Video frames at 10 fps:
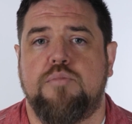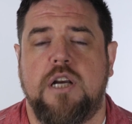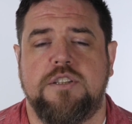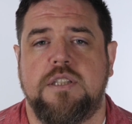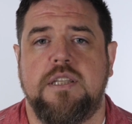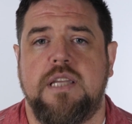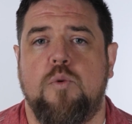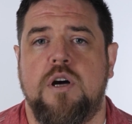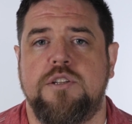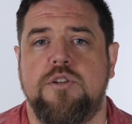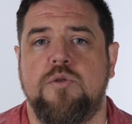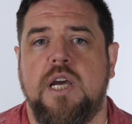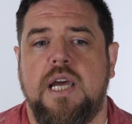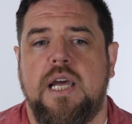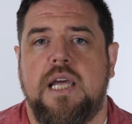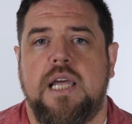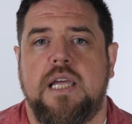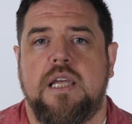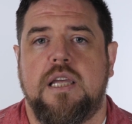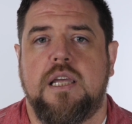project that they want to
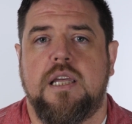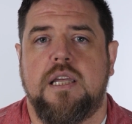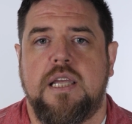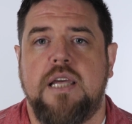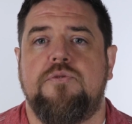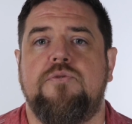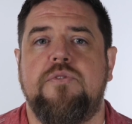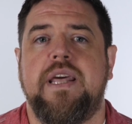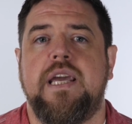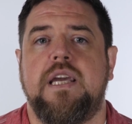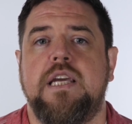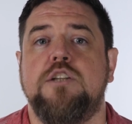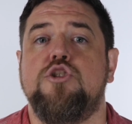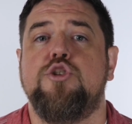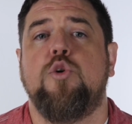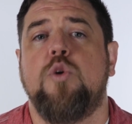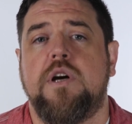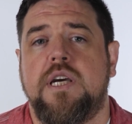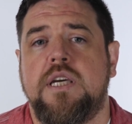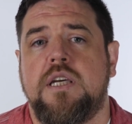if they
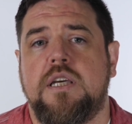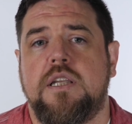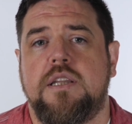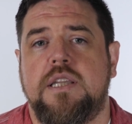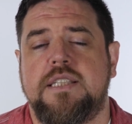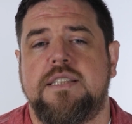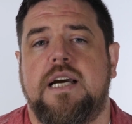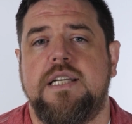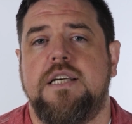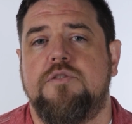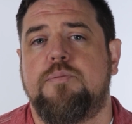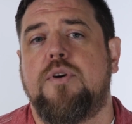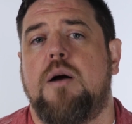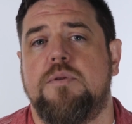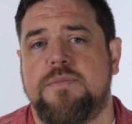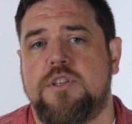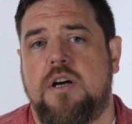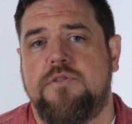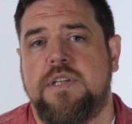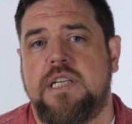enjoy this idea of problem
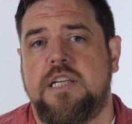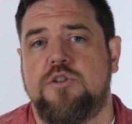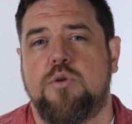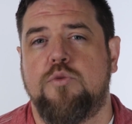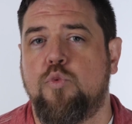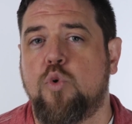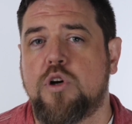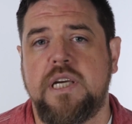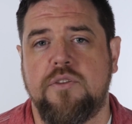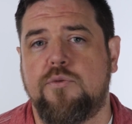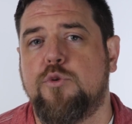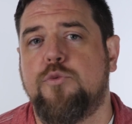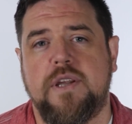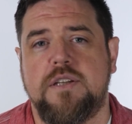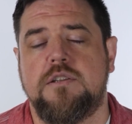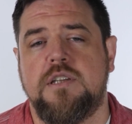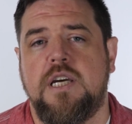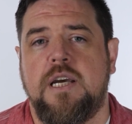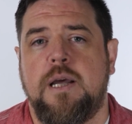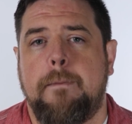solving and sort of working through this.
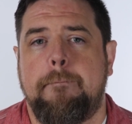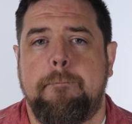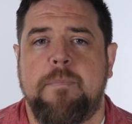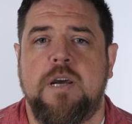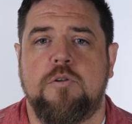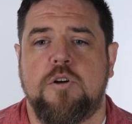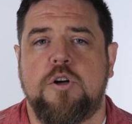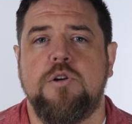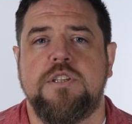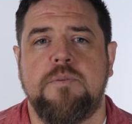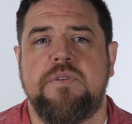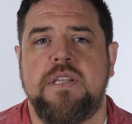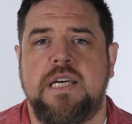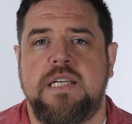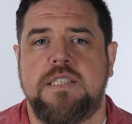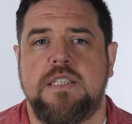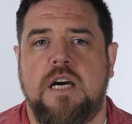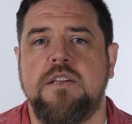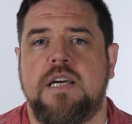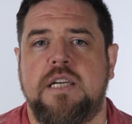Now, code is something that,
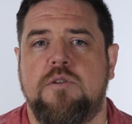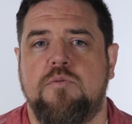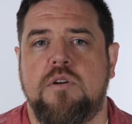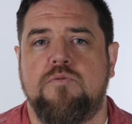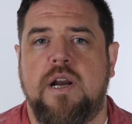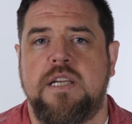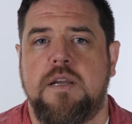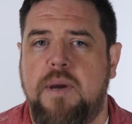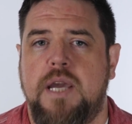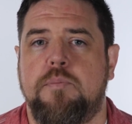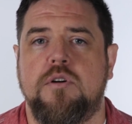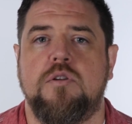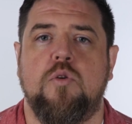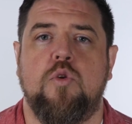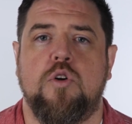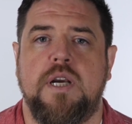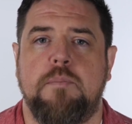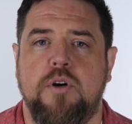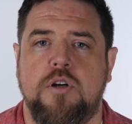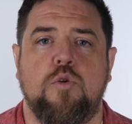unlike writing a paper or
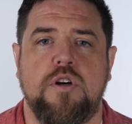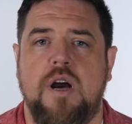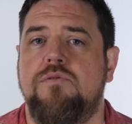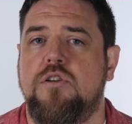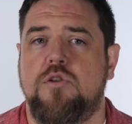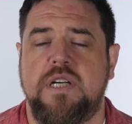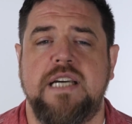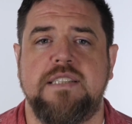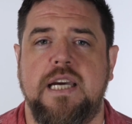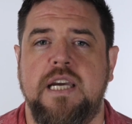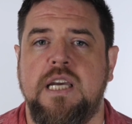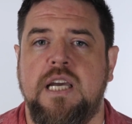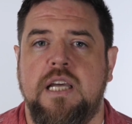a book or a novel or an essay,